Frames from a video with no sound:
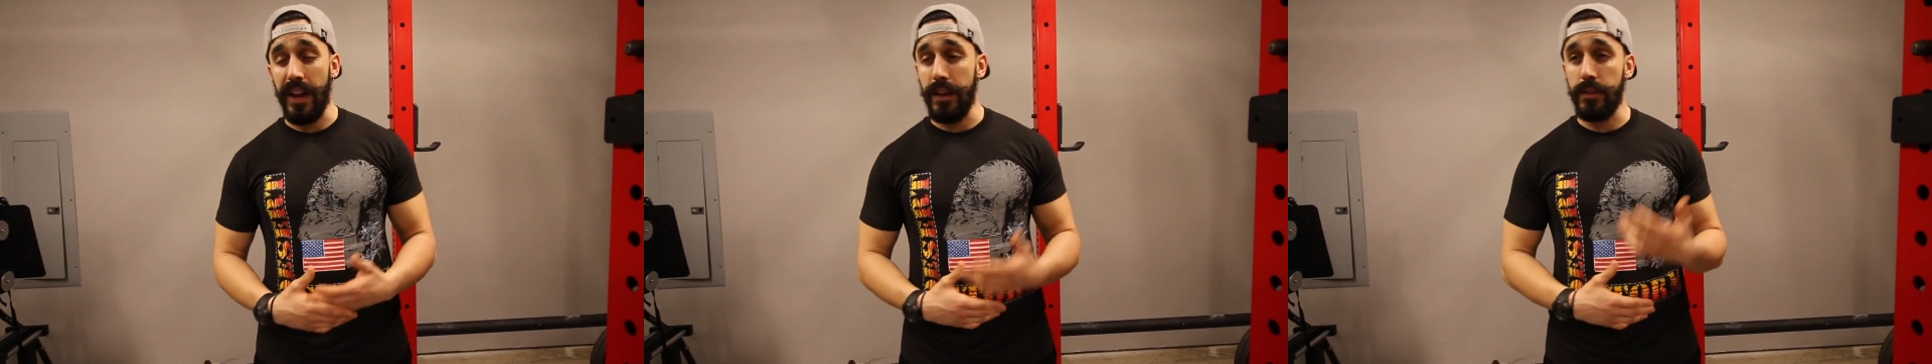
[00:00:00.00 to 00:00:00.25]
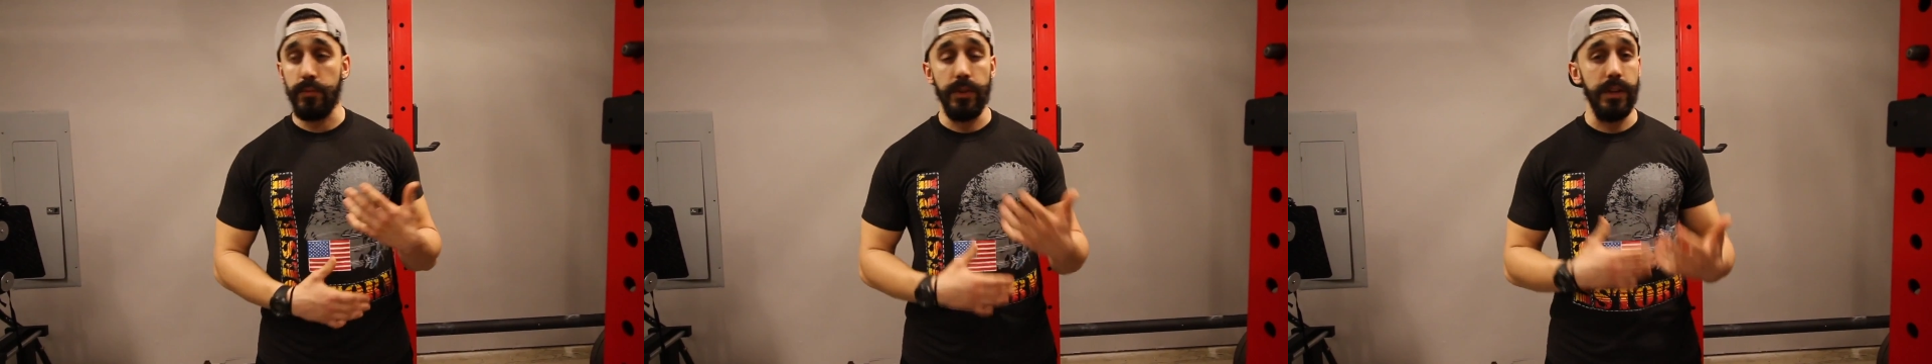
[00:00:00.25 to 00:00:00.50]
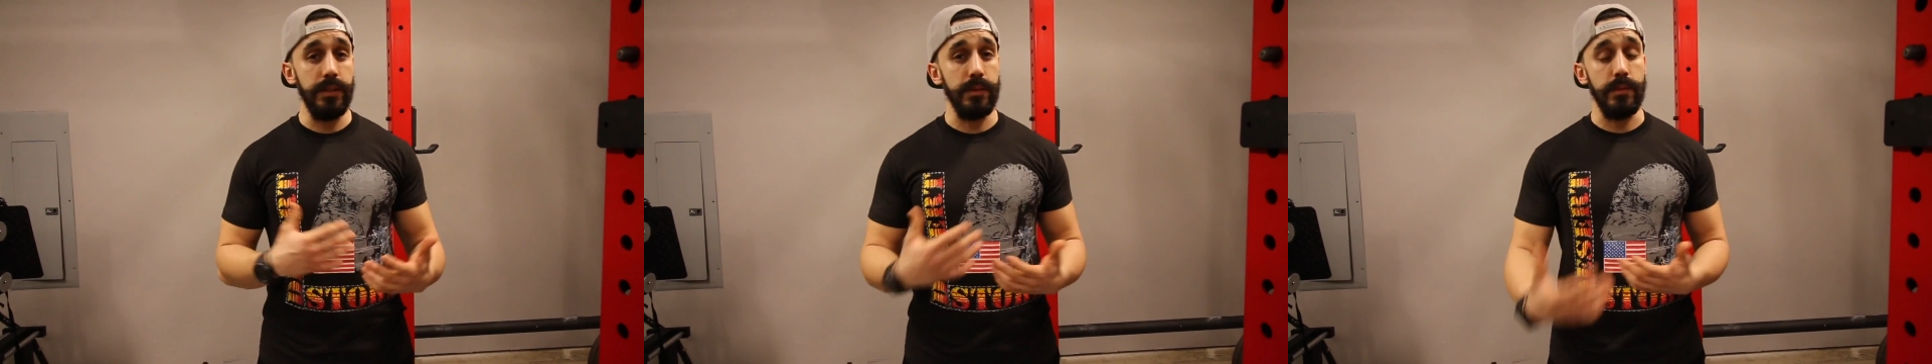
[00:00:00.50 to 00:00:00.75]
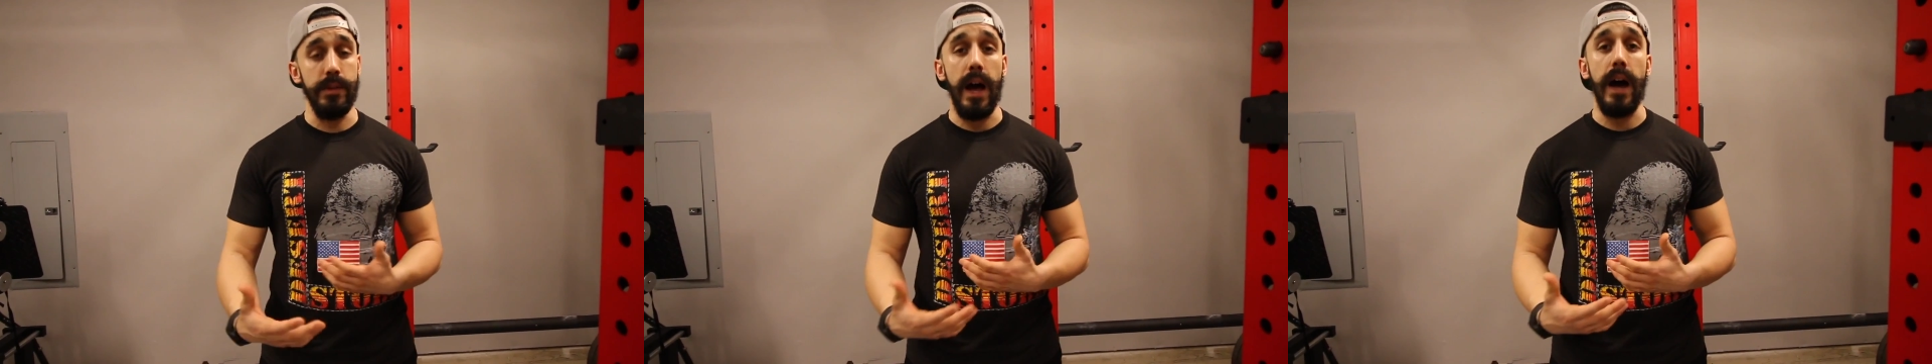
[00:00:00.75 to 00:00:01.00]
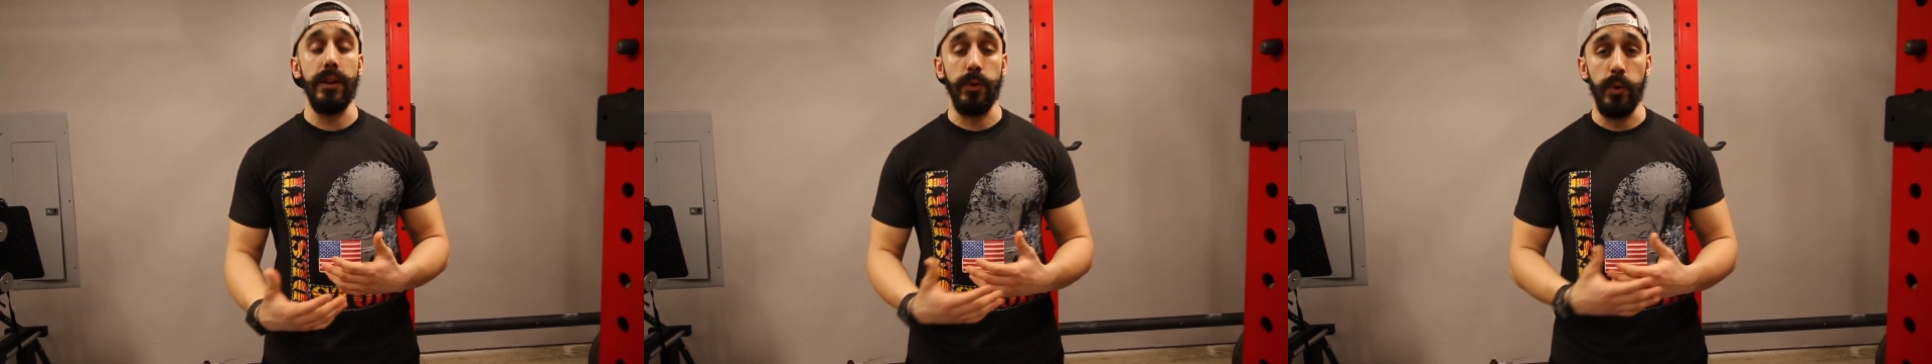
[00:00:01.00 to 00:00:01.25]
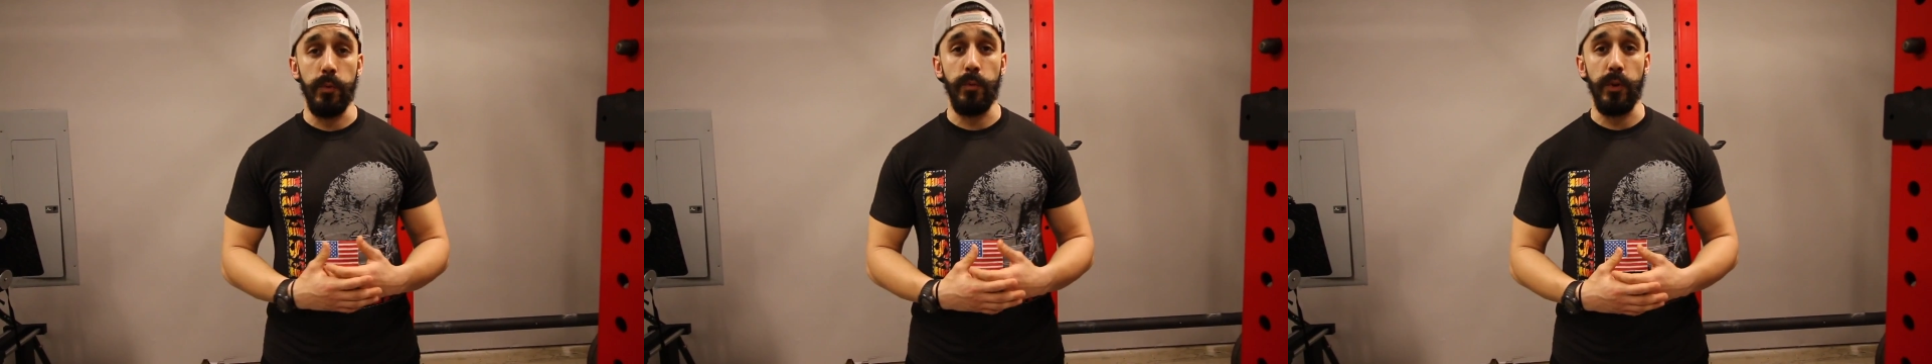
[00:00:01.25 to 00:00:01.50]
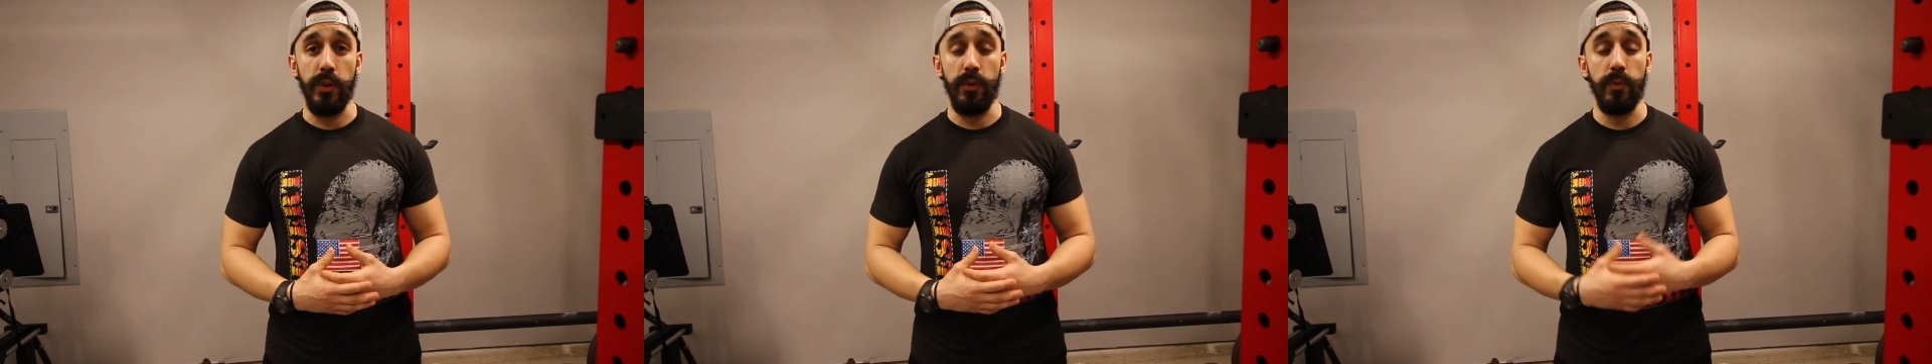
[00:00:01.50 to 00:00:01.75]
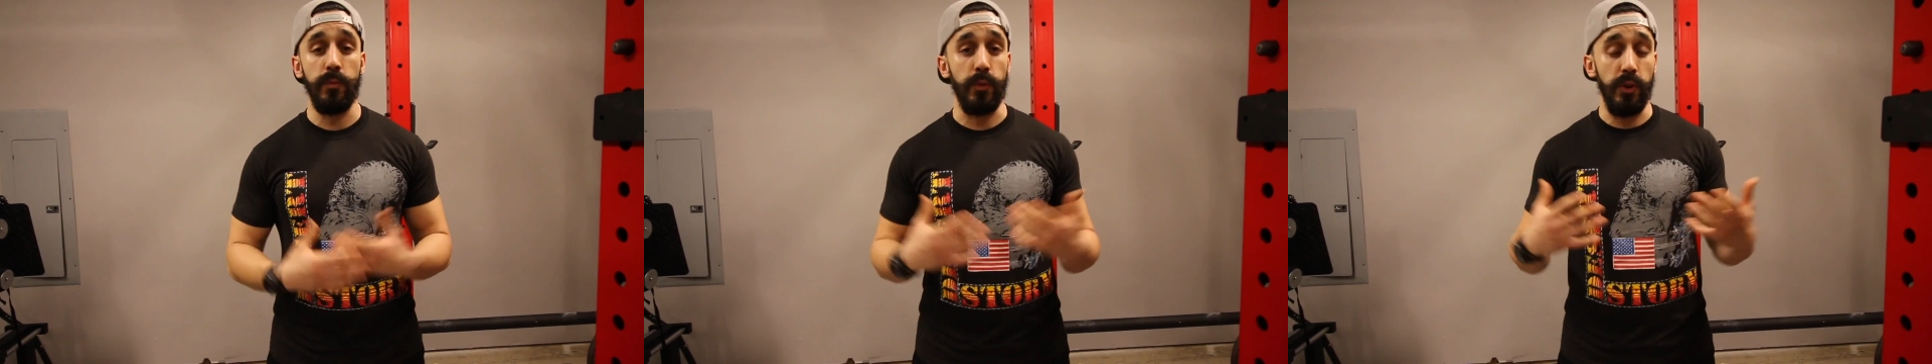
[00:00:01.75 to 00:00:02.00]
and it's really just not good for
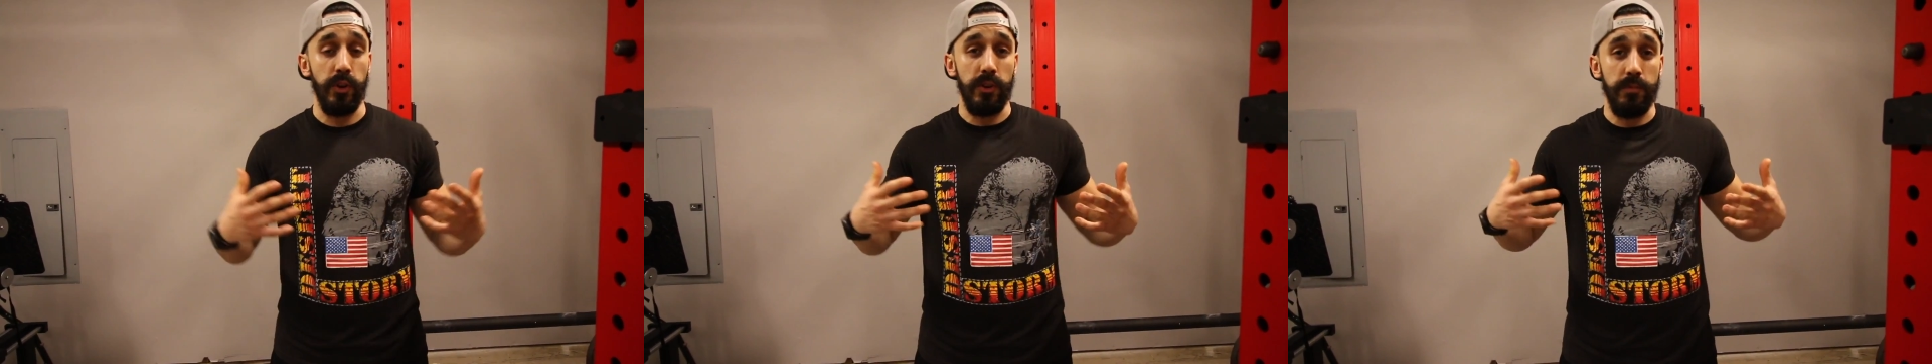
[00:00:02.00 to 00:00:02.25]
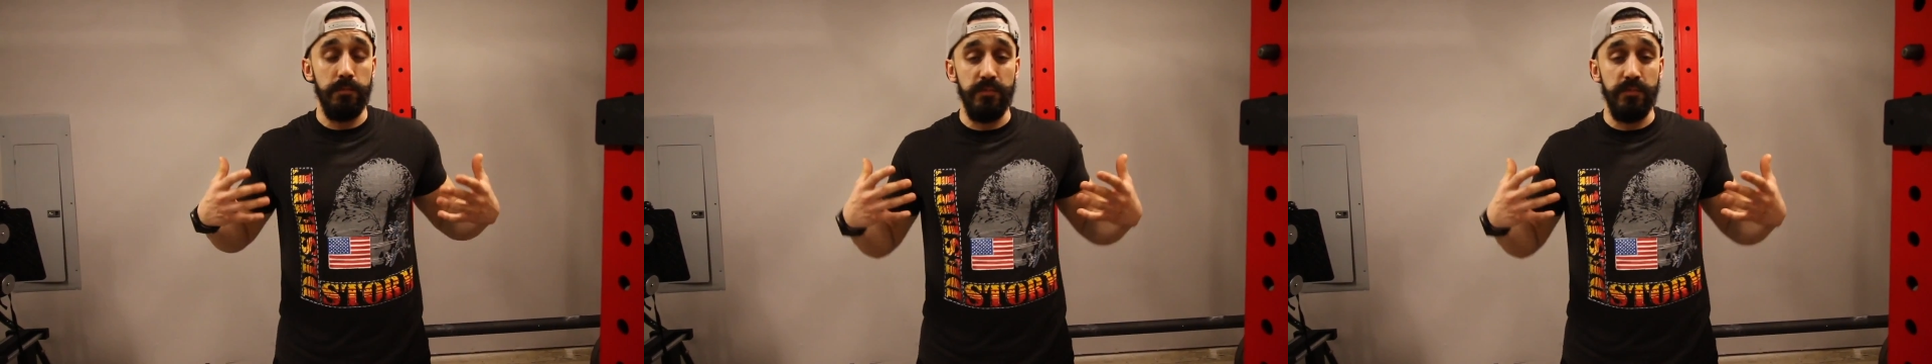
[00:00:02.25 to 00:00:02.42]
your for your